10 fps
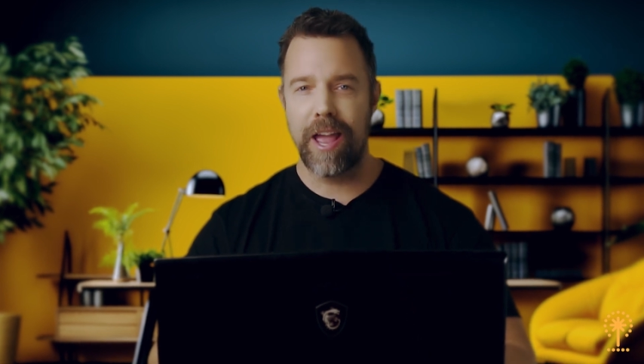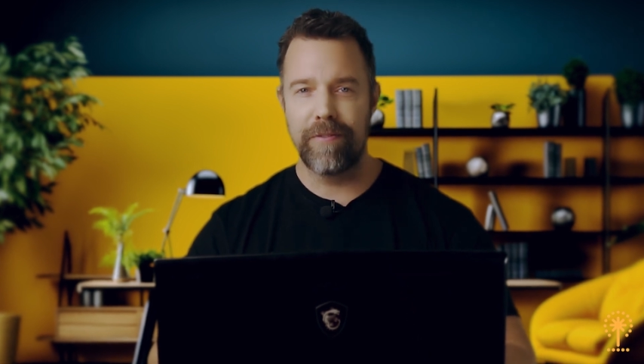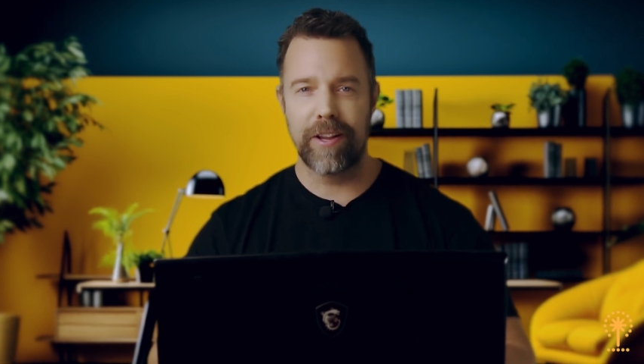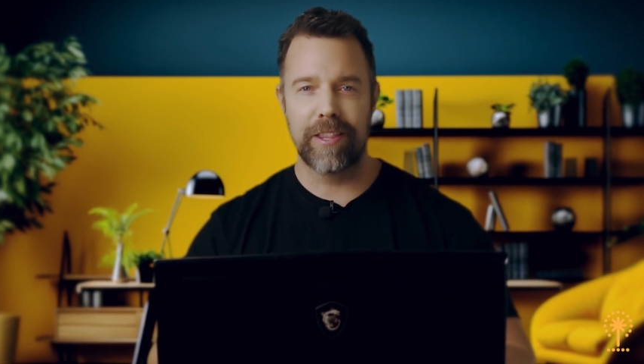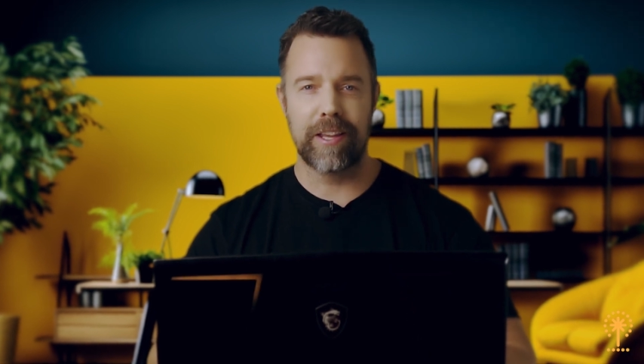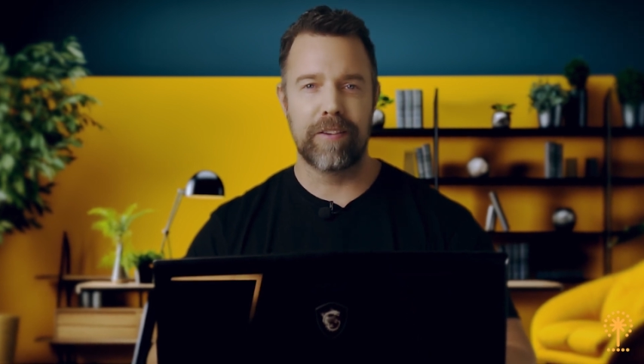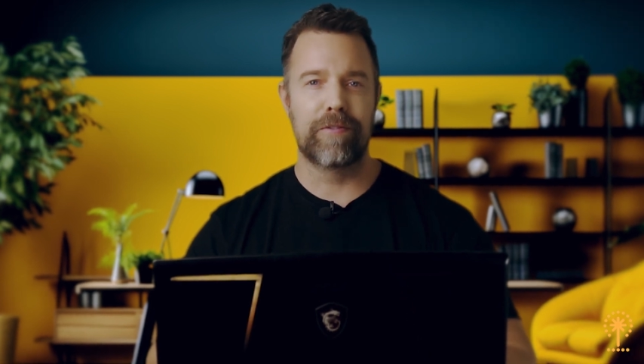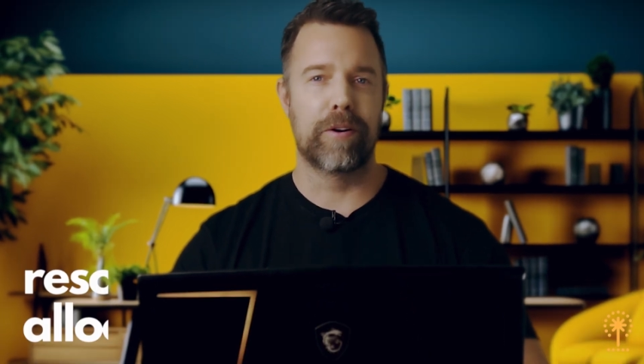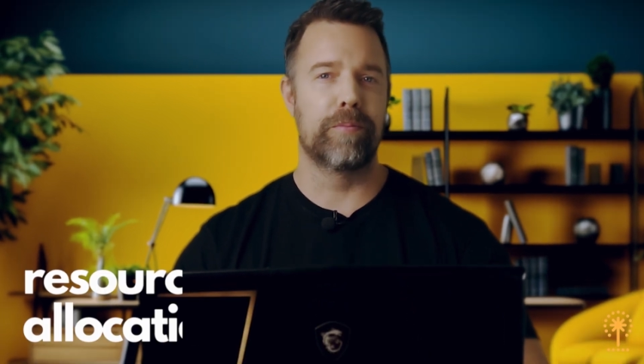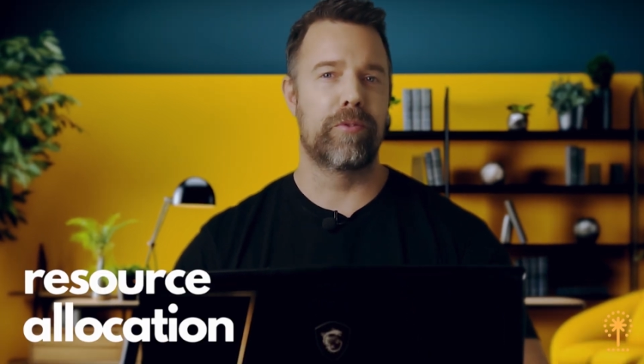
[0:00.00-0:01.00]
everything
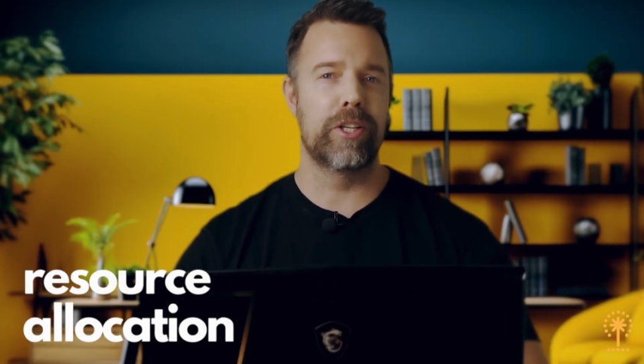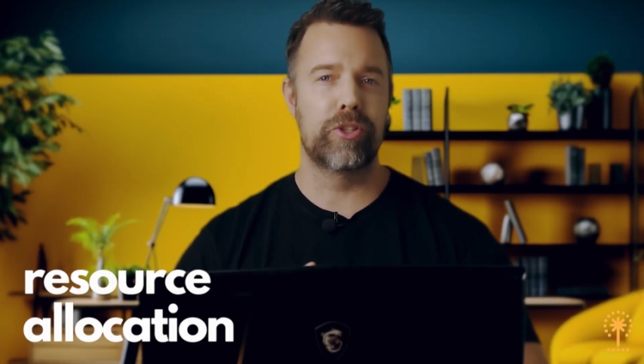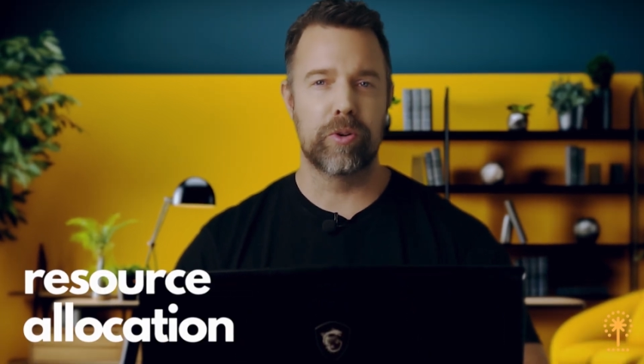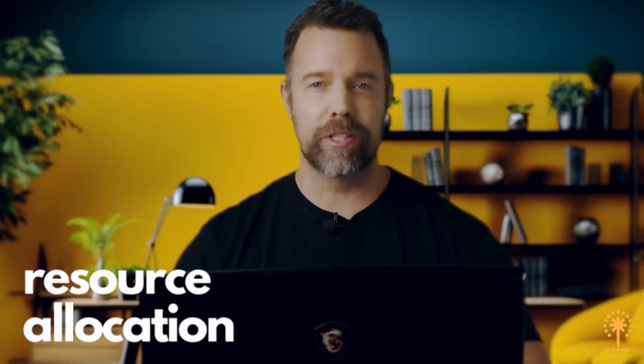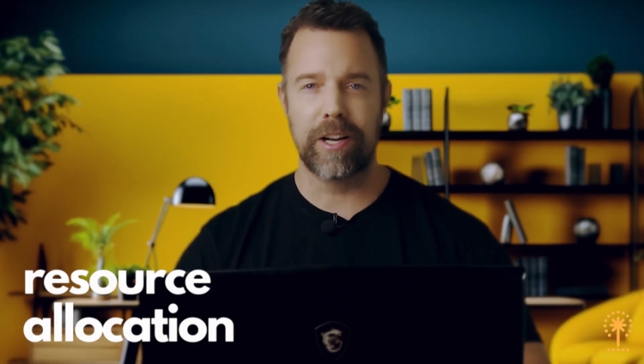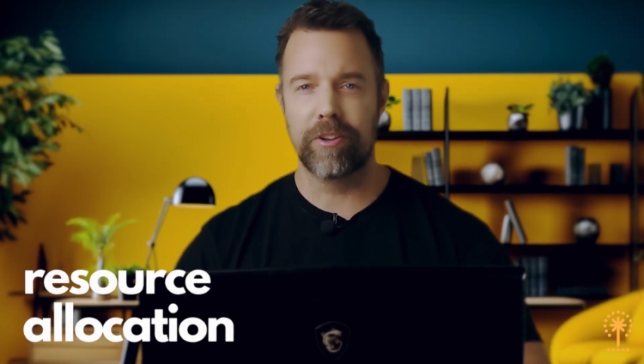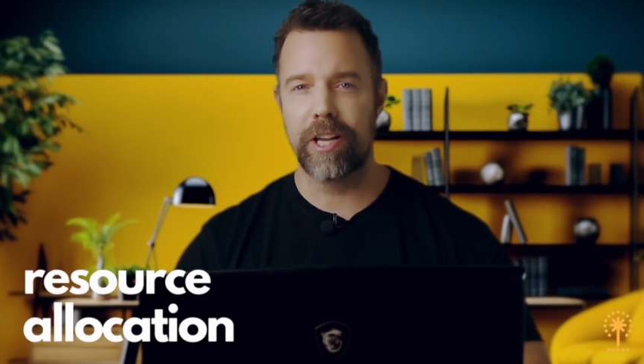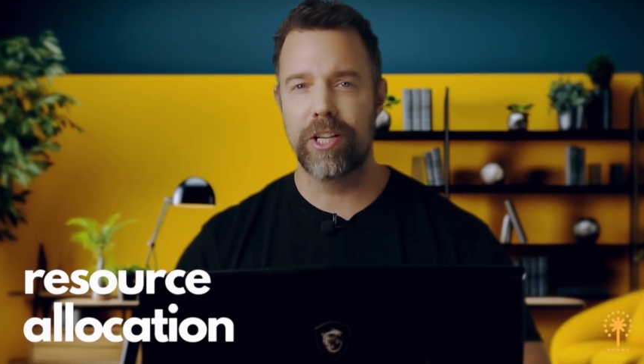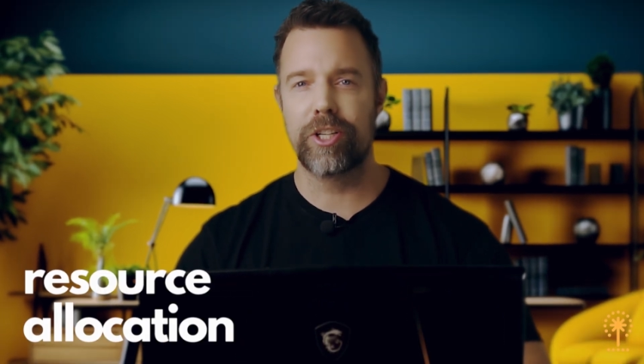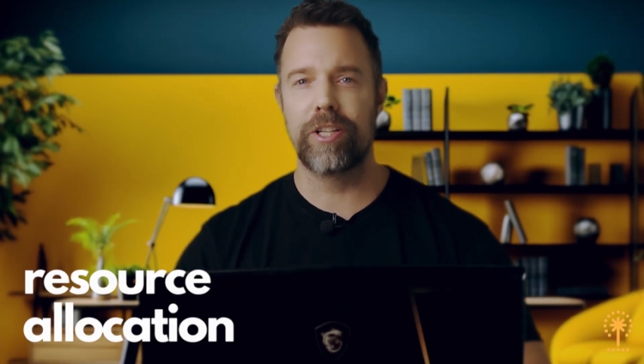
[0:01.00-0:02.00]
from resource
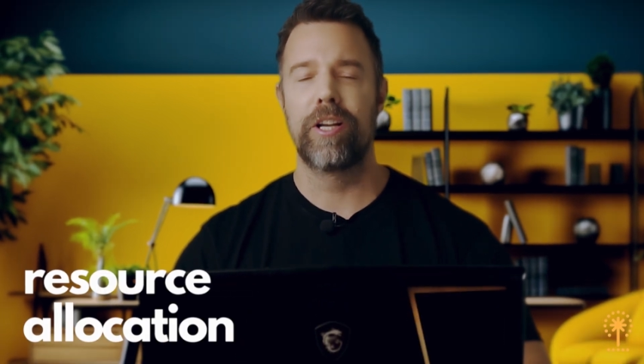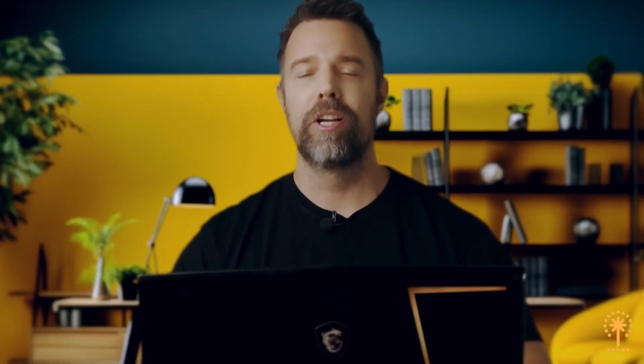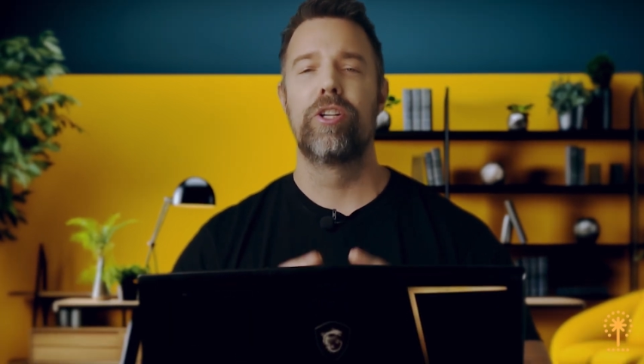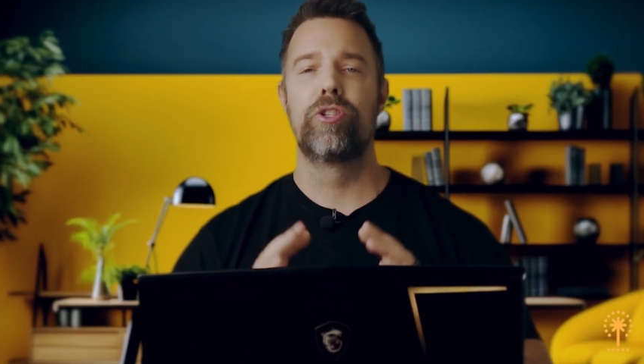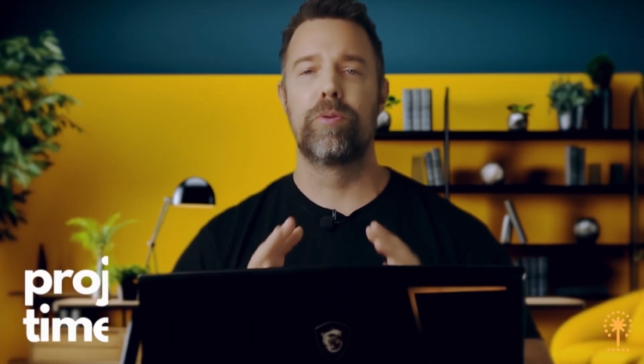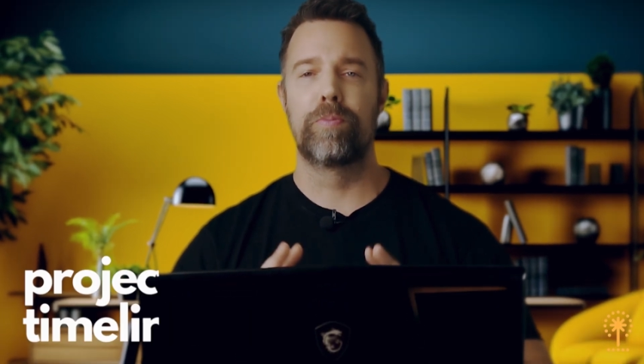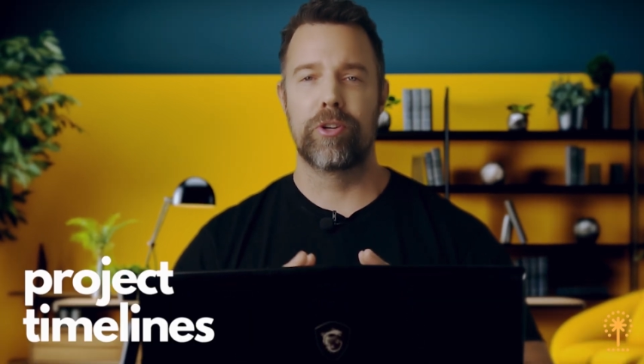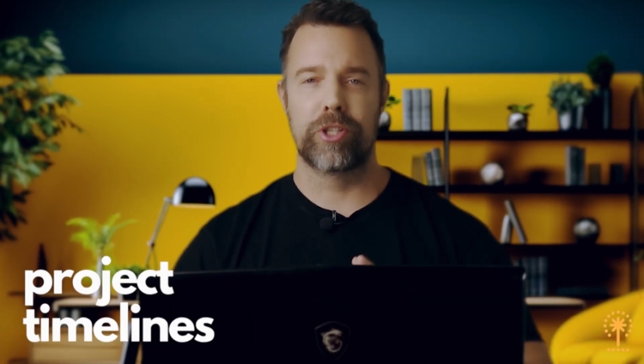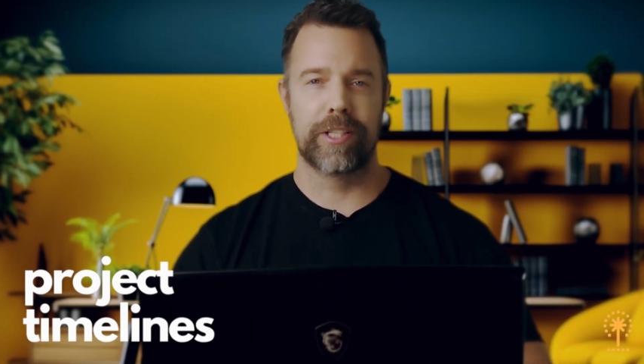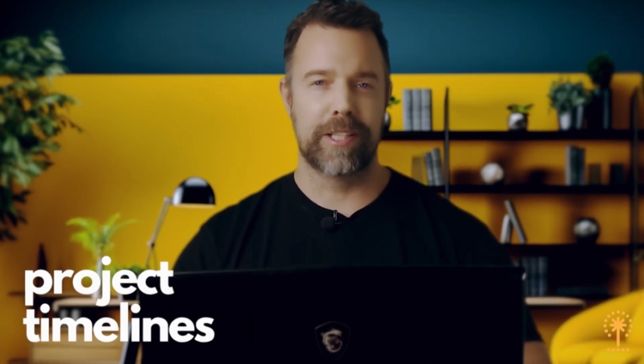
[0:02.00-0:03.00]
allocation to project